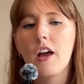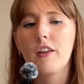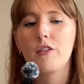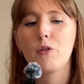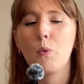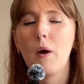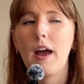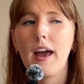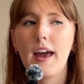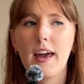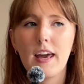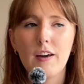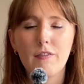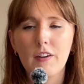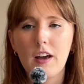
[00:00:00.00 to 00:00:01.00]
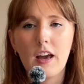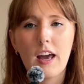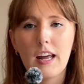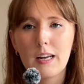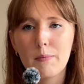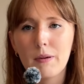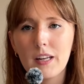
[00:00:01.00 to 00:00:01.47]
The way, if
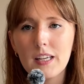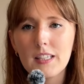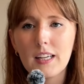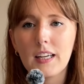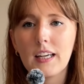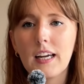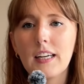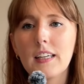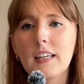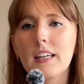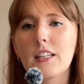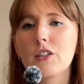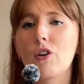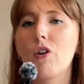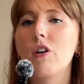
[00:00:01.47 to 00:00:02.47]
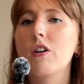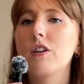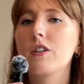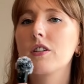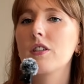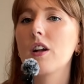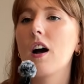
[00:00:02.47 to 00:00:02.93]
anybody is like keen to knit
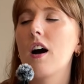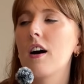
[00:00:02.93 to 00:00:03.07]
socks,